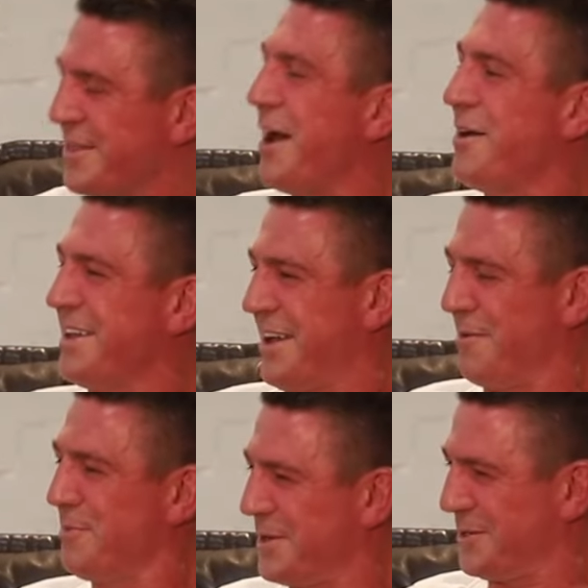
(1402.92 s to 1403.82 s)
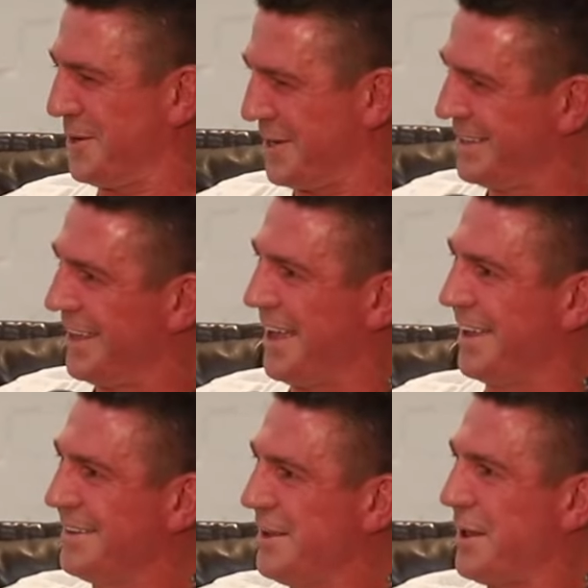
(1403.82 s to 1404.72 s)
No, I'm pretty sure I did.
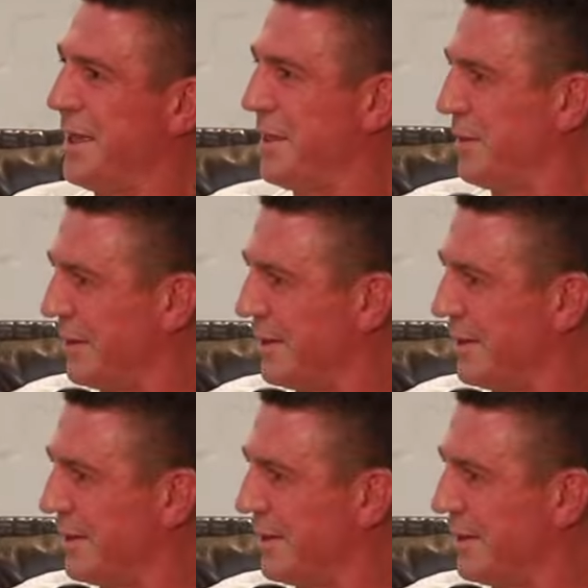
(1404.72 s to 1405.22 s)
Yeah, and then